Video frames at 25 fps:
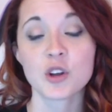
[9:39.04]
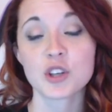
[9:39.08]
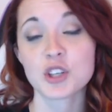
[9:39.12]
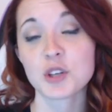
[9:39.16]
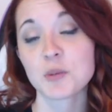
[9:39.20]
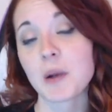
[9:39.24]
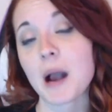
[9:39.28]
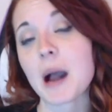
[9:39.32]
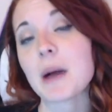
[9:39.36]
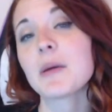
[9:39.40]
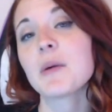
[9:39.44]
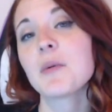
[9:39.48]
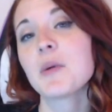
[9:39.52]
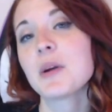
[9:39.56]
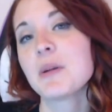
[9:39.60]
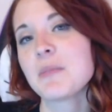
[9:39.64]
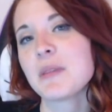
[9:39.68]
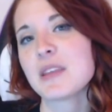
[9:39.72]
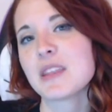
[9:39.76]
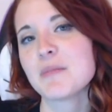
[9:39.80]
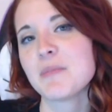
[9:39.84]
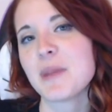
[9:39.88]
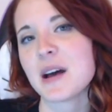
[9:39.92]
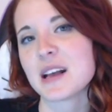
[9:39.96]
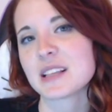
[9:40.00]
She probably wouldn't
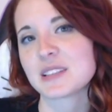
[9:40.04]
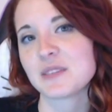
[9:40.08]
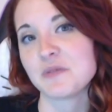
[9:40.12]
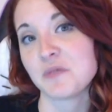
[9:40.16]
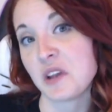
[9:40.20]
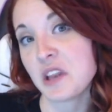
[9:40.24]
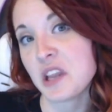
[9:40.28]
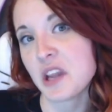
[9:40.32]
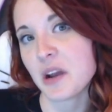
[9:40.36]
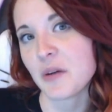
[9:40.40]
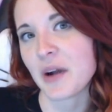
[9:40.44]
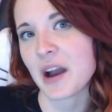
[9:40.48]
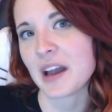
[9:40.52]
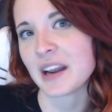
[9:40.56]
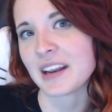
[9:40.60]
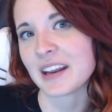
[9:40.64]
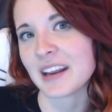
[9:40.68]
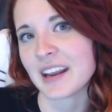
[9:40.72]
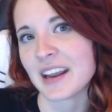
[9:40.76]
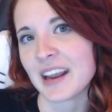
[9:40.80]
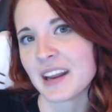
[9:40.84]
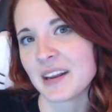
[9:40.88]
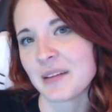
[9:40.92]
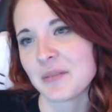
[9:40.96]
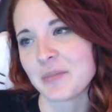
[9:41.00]
be the best at video
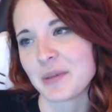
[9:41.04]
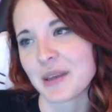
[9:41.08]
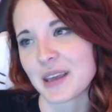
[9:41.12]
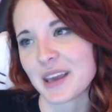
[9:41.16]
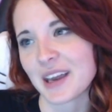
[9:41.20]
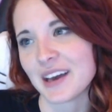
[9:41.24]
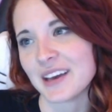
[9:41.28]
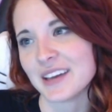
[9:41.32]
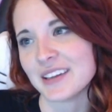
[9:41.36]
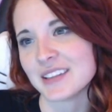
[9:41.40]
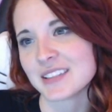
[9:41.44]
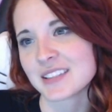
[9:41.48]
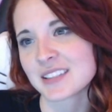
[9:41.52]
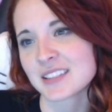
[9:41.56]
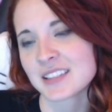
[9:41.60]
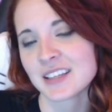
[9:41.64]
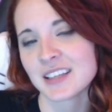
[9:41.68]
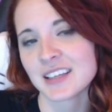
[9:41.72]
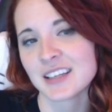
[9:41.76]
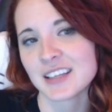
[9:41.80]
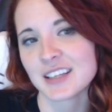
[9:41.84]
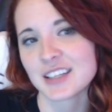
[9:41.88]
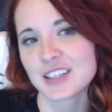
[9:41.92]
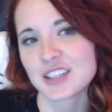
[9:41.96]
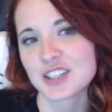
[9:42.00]
editing because
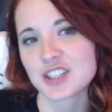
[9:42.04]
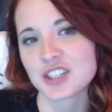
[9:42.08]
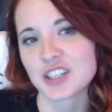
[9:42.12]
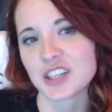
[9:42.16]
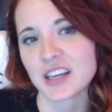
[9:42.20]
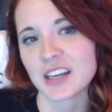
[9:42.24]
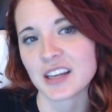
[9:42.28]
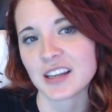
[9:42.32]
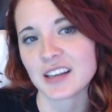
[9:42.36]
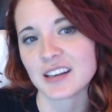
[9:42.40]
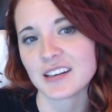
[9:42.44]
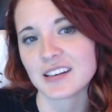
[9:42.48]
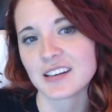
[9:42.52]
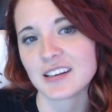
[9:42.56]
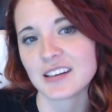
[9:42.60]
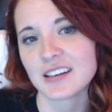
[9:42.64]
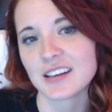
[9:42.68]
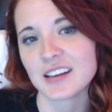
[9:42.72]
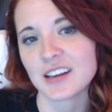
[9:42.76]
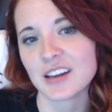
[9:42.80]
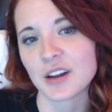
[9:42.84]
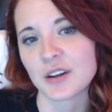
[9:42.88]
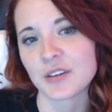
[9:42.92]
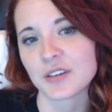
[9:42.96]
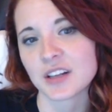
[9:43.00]
she,
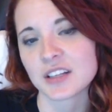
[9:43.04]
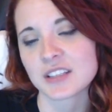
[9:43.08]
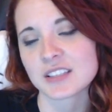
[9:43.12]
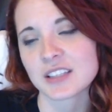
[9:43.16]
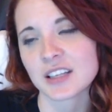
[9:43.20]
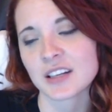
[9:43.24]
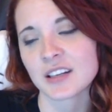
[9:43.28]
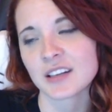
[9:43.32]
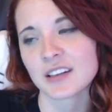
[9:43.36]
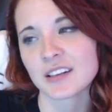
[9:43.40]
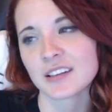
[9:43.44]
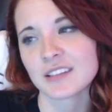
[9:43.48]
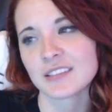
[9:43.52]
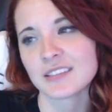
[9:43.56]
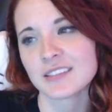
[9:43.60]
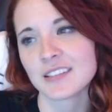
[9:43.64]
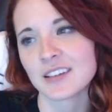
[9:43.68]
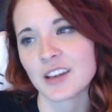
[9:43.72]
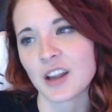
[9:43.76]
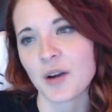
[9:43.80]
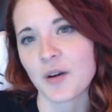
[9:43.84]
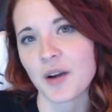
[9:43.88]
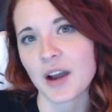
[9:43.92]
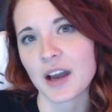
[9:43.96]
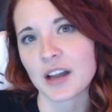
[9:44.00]
doesn't
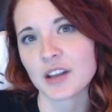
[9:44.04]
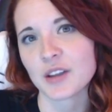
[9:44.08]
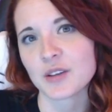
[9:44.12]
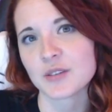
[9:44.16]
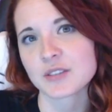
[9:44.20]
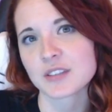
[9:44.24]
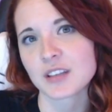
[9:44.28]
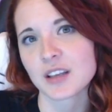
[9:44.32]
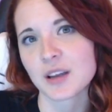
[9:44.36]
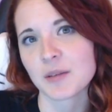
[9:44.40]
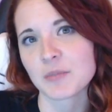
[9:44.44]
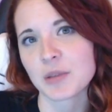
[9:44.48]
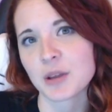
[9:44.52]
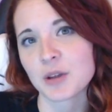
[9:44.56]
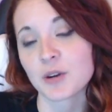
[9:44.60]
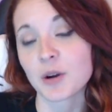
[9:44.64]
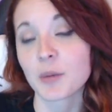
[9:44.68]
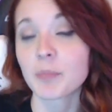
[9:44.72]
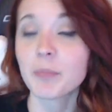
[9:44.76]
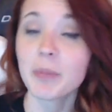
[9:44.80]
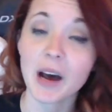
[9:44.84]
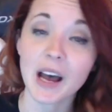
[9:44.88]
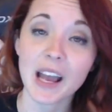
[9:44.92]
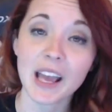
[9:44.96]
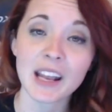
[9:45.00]
know how to use a computer,
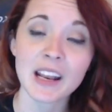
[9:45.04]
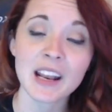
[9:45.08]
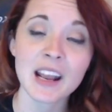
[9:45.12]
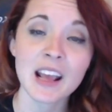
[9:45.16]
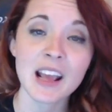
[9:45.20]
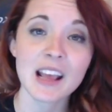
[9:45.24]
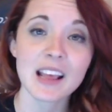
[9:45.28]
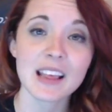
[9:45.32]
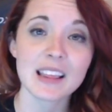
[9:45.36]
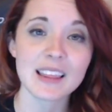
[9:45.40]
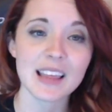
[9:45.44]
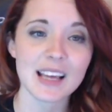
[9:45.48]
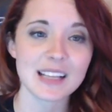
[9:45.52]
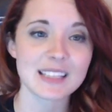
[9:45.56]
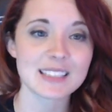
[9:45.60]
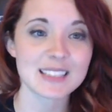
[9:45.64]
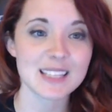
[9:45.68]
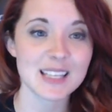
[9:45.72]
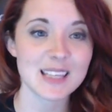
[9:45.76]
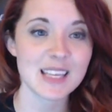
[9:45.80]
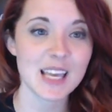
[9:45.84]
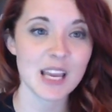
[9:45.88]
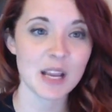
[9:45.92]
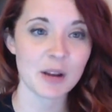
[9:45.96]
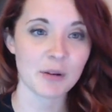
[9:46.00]
but that's
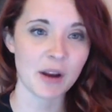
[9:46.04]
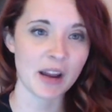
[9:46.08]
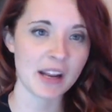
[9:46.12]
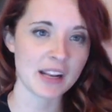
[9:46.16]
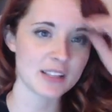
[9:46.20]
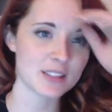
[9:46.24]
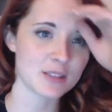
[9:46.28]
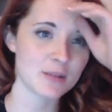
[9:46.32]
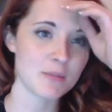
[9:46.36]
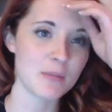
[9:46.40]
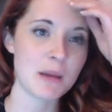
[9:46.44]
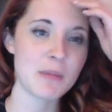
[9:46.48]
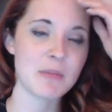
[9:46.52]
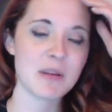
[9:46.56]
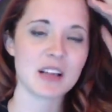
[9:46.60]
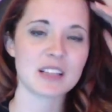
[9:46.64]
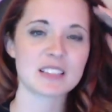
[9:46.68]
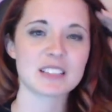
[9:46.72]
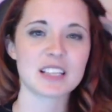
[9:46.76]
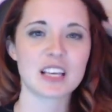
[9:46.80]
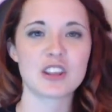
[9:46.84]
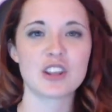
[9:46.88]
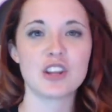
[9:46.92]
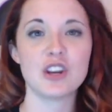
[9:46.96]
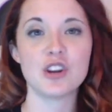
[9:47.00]
the thing, right? So maybe
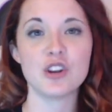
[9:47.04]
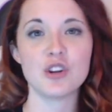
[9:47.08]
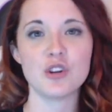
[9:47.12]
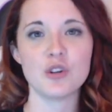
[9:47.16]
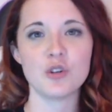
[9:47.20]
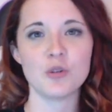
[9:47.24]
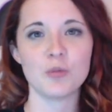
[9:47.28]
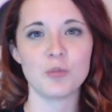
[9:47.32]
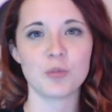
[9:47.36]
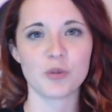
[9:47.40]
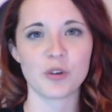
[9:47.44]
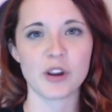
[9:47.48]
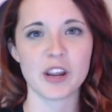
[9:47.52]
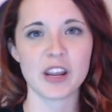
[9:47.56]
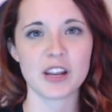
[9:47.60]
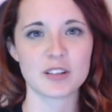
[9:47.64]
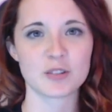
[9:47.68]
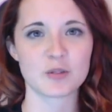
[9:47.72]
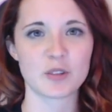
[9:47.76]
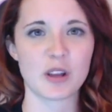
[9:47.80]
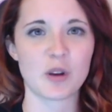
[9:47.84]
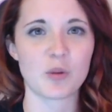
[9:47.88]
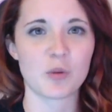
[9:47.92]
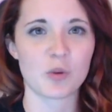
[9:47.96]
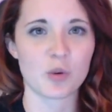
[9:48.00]
that's like the new breed,
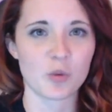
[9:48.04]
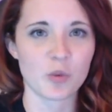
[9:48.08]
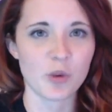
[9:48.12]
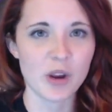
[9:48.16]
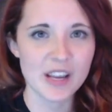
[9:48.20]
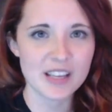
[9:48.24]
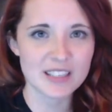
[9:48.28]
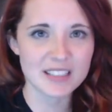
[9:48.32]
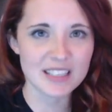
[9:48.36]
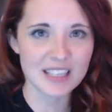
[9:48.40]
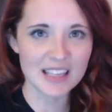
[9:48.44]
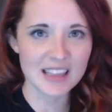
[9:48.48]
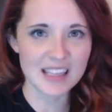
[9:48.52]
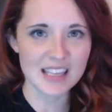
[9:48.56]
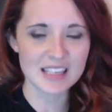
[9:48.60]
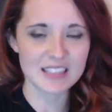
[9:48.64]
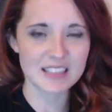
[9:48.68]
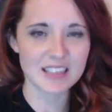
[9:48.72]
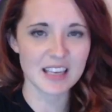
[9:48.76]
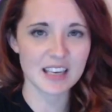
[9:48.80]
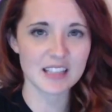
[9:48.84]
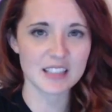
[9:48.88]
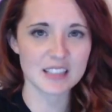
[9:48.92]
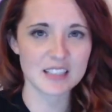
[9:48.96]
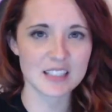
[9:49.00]
is like we're raising these
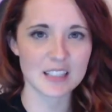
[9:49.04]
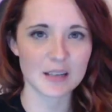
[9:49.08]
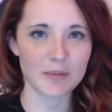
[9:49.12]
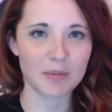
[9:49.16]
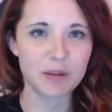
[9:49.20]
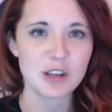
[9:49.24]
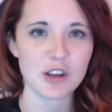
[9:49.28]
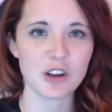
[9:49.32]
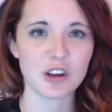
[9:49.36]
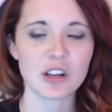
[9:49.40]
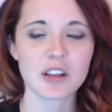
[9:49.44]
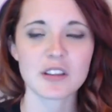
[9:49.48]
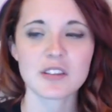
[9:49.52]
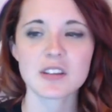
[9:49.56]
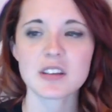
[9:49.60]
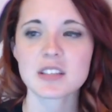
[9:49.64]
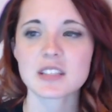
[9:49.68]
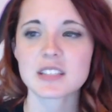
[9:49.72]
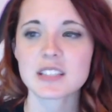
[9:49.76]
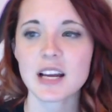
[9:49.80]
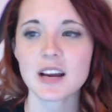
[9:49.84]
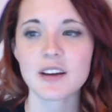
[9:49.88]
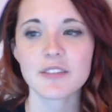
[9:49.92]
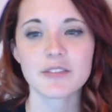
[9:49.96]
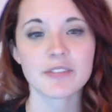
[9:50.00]
kids to be good at this
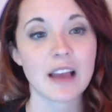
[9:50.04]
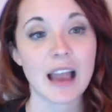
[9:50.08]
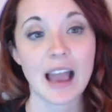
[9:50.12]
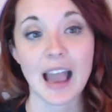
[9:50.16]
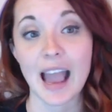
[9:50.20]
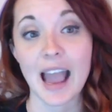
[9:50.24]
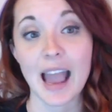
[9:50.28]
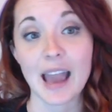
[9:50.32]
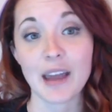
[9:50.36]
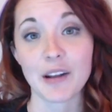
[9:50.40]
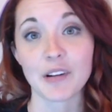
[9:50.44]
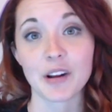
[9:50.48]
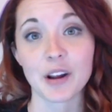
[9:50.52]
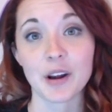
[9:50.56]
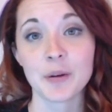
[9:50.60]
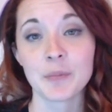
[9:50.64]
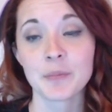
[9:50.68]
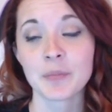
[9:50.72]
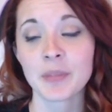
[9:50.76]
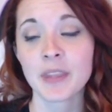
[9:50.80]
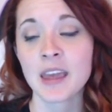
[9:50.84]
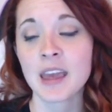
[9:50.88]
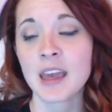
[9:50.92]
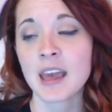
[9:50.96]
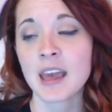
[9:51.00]
stuff. I don't know.